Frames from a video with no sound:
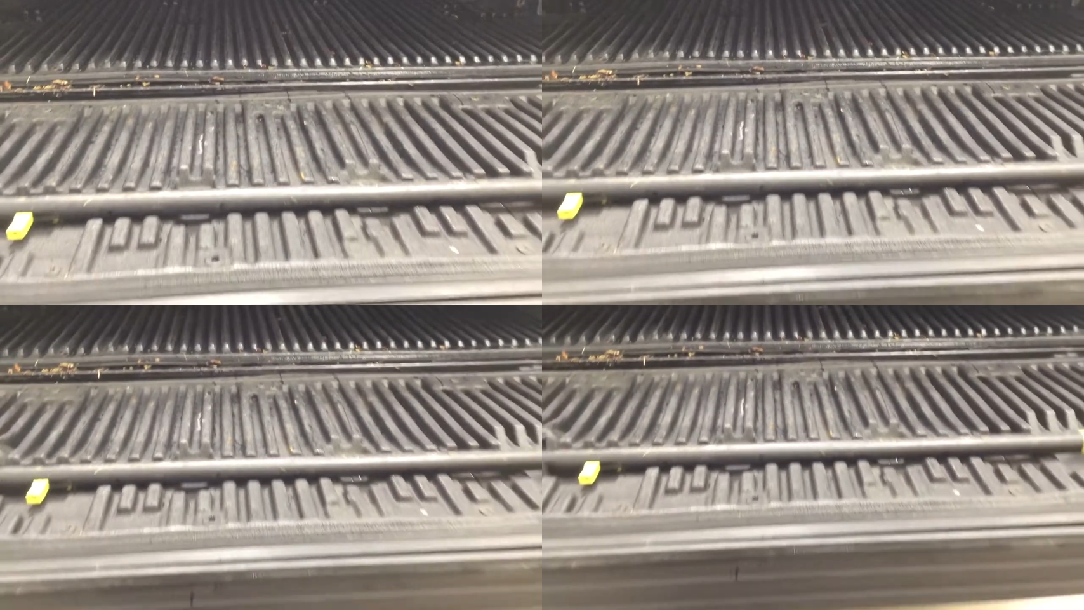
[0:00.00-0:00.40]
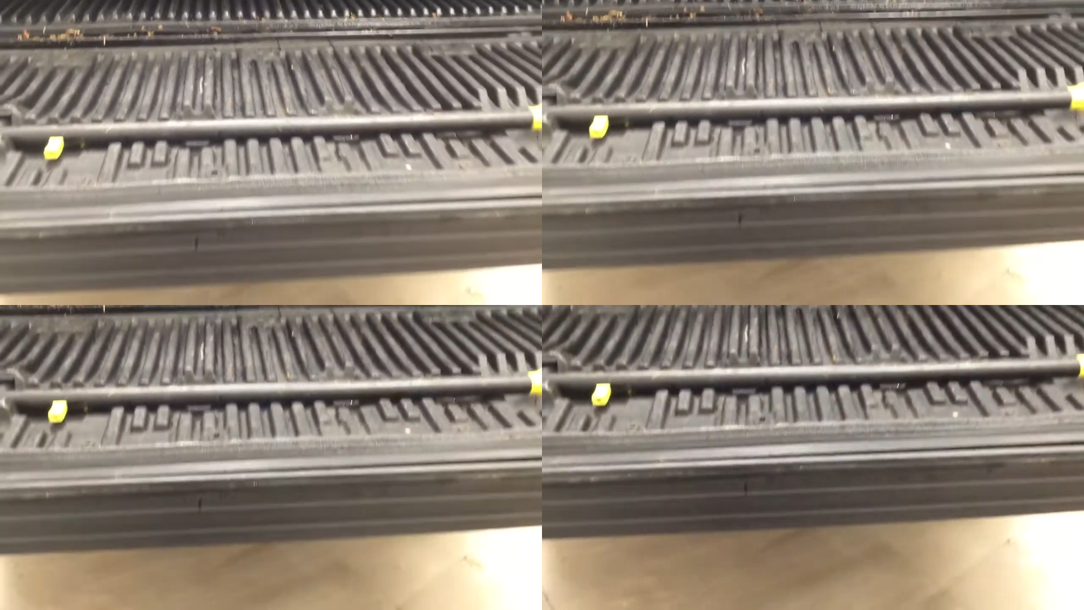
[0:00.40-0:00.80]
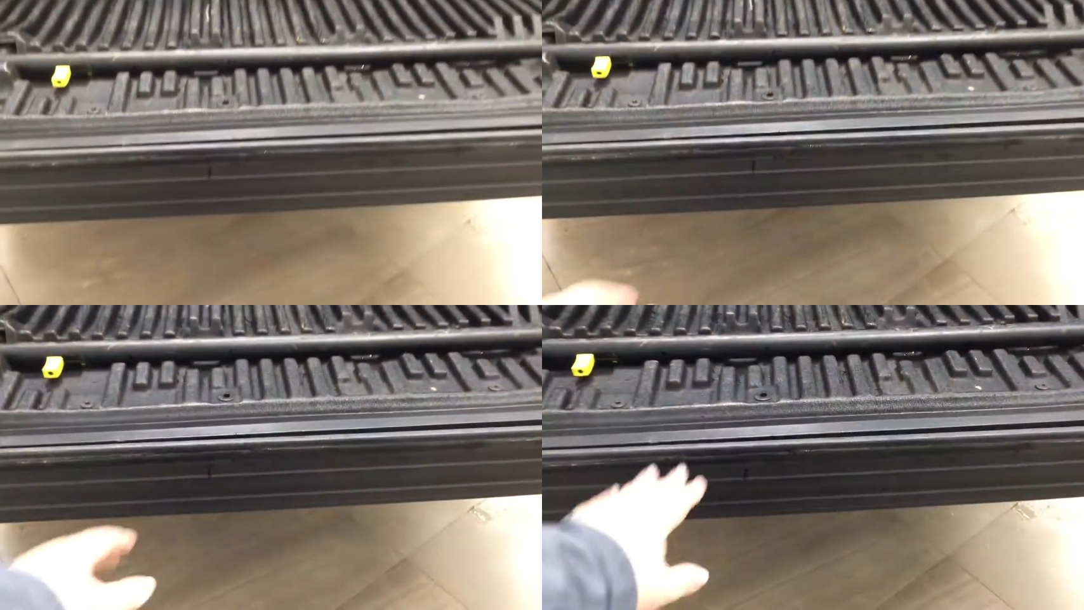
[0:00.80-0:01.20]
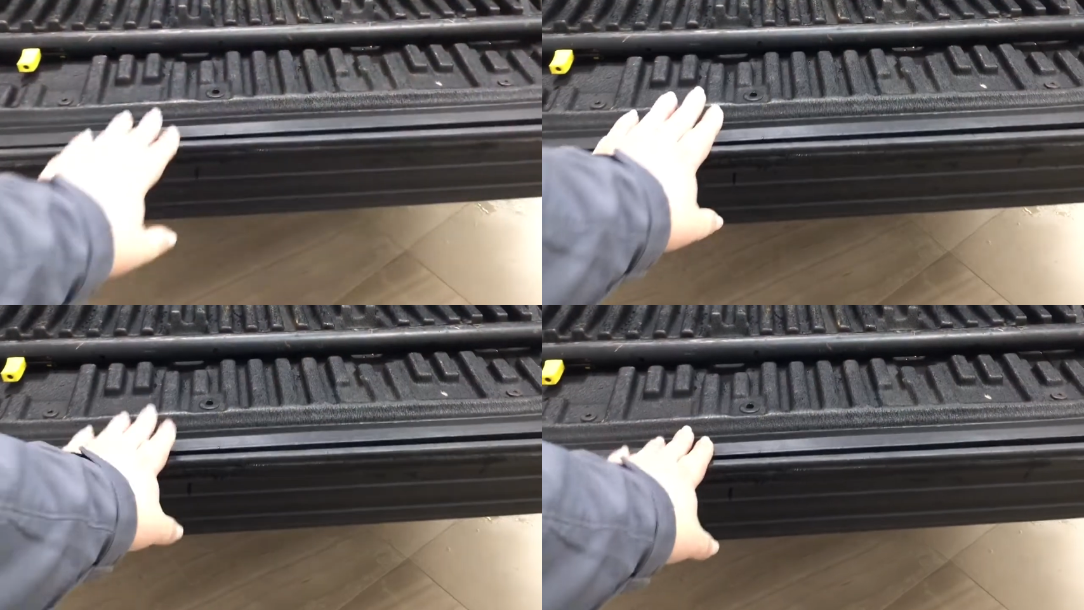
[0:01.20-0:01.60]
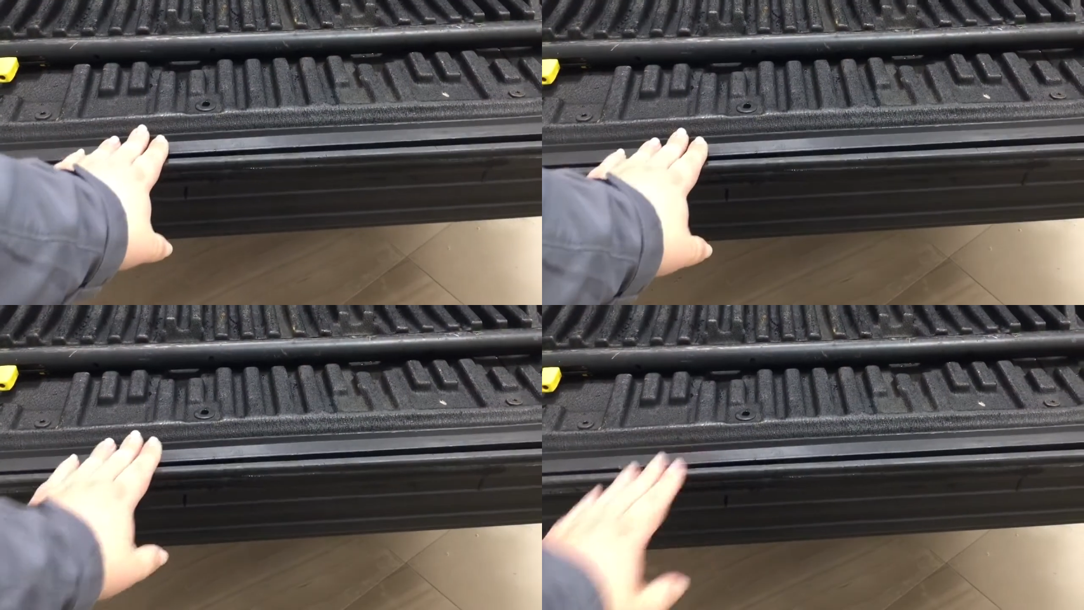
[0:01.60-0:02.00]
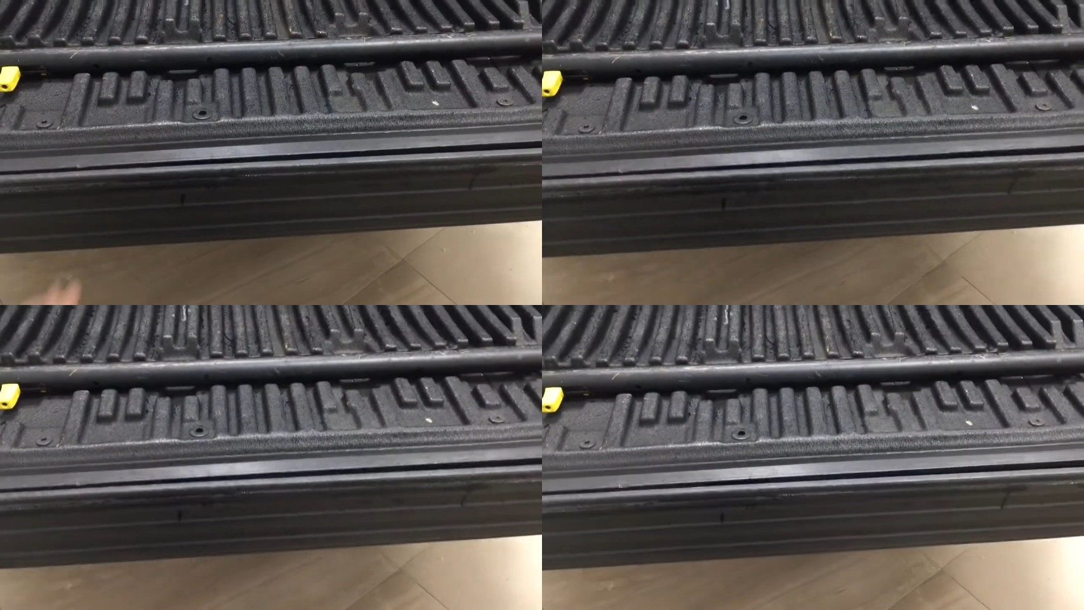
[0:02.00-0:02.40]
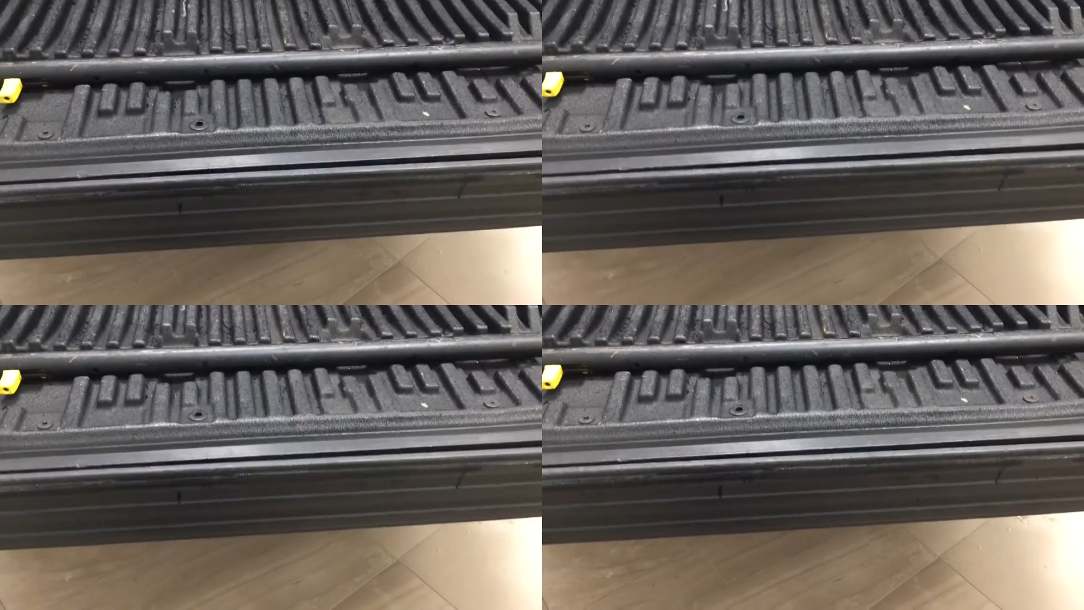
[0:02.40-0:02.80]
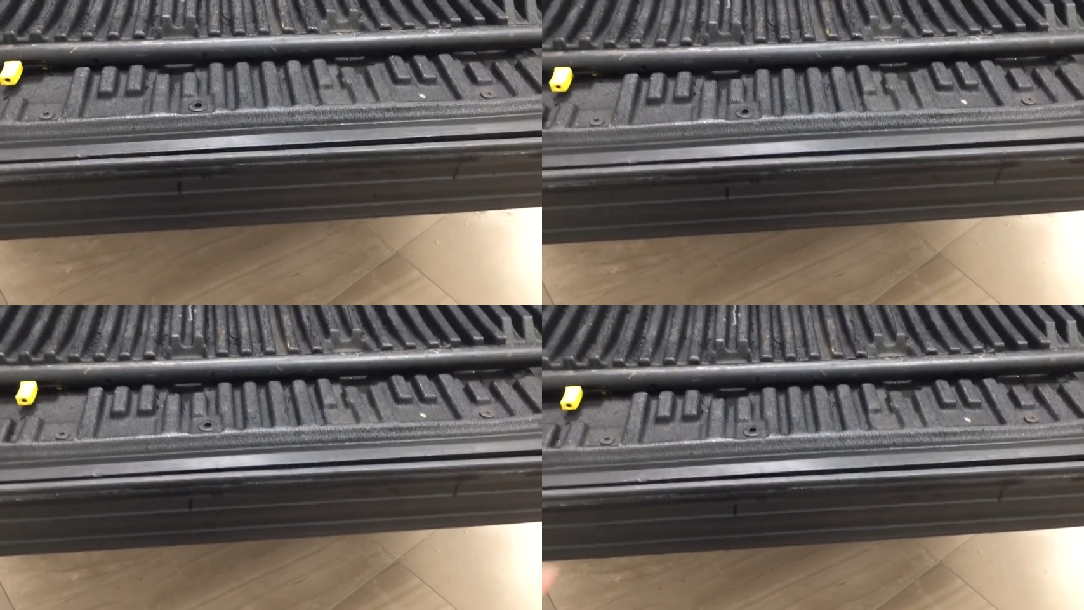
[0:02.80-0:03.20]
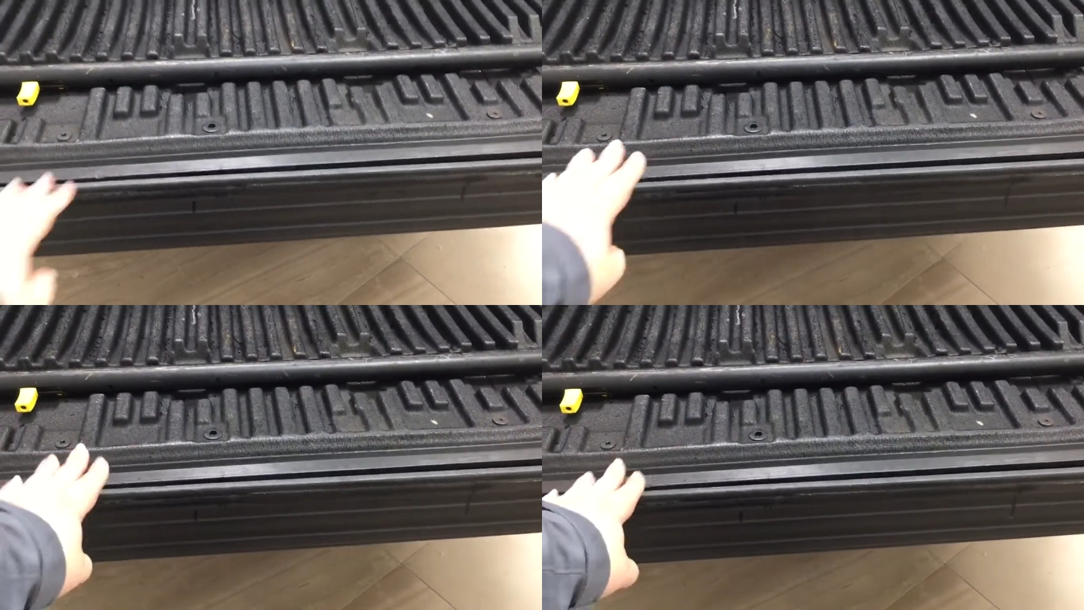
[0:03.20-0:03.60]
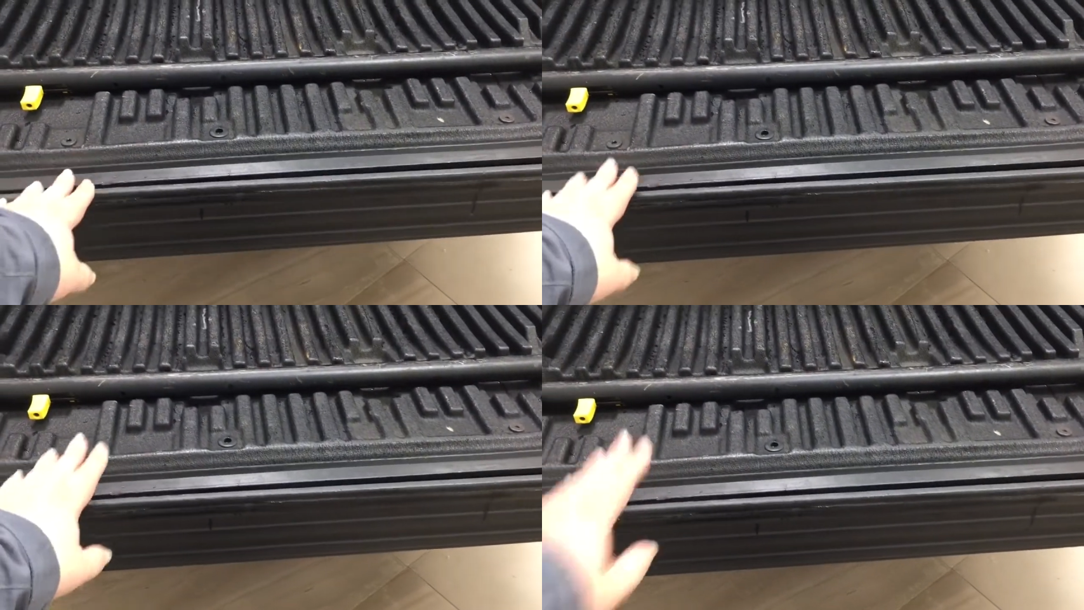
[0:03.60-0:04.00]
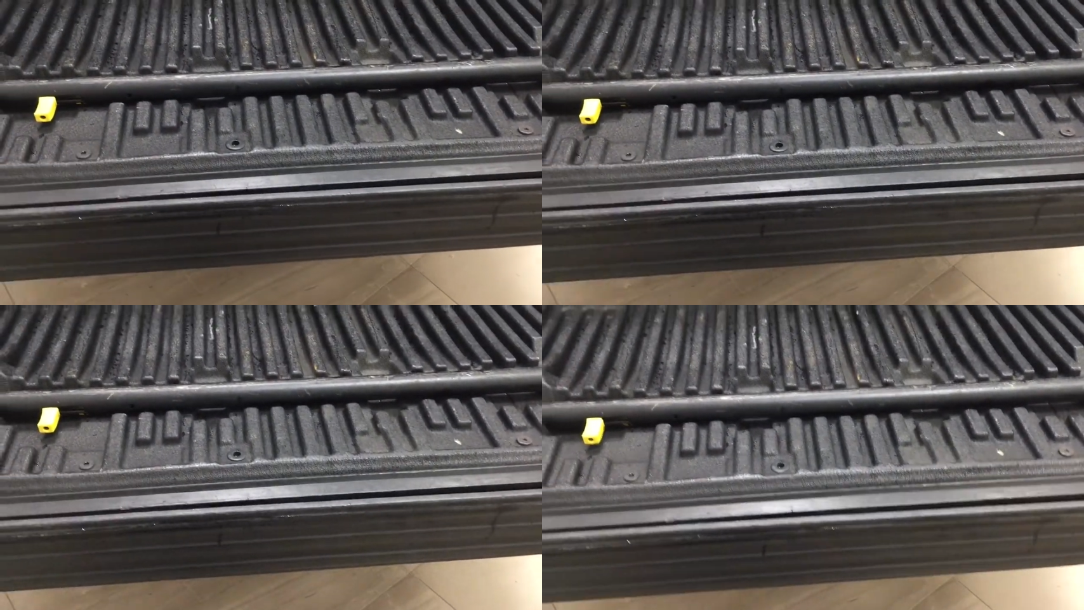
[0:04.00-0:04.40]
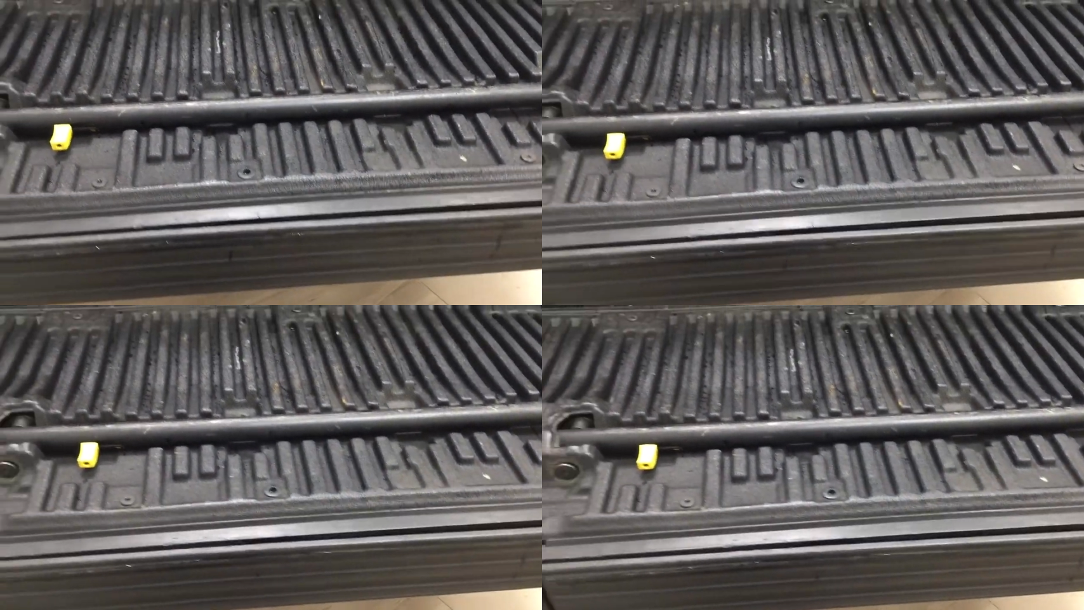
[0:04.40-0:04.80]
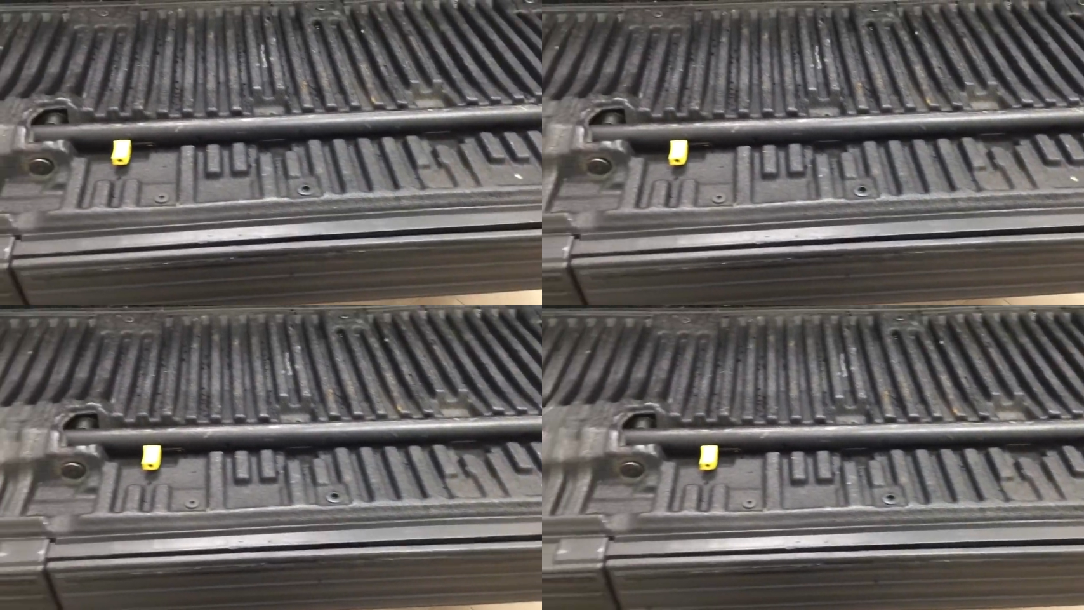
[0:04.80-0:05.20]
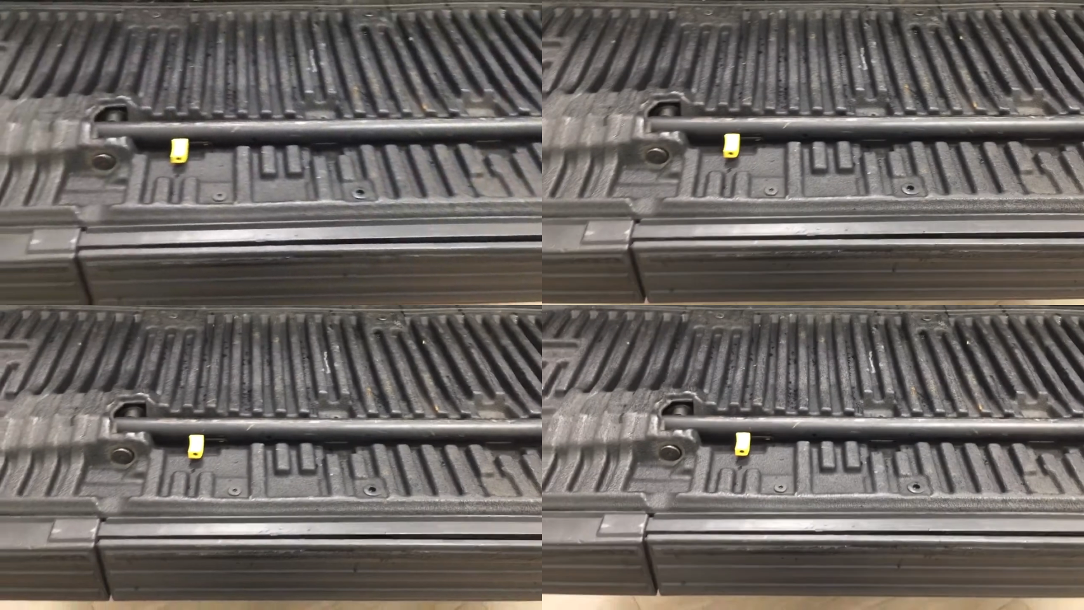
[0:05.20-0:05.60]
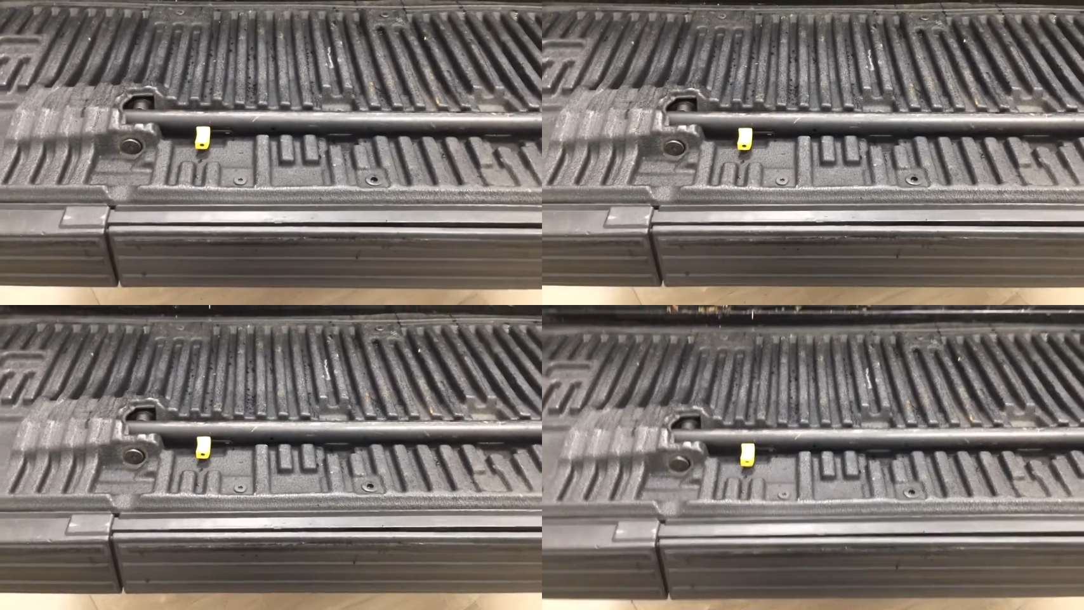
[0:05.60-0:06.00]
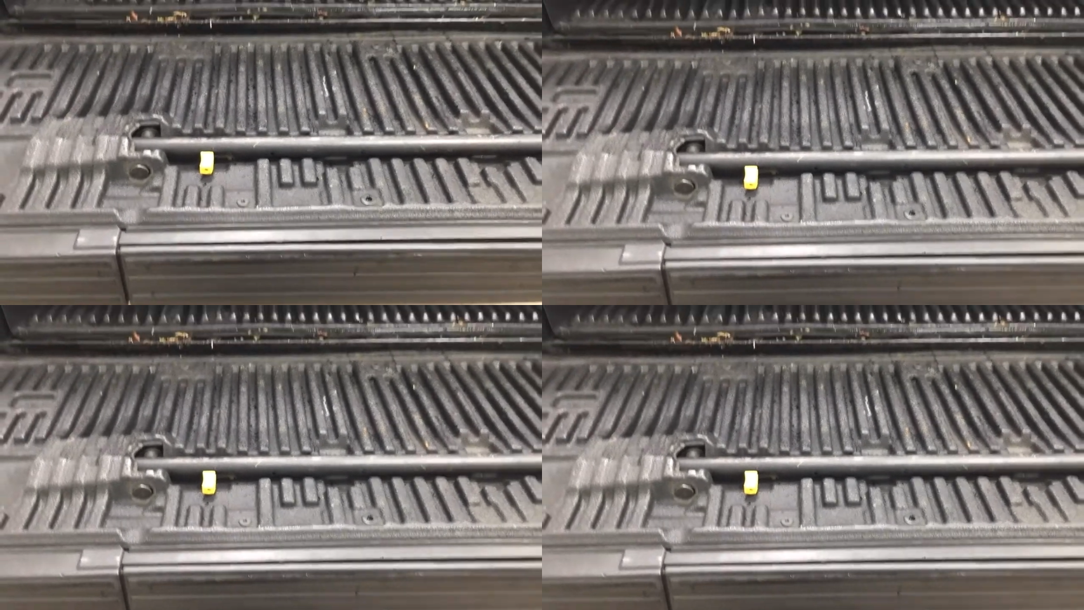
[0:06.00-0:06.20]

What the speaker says: [unreadable: no face in view]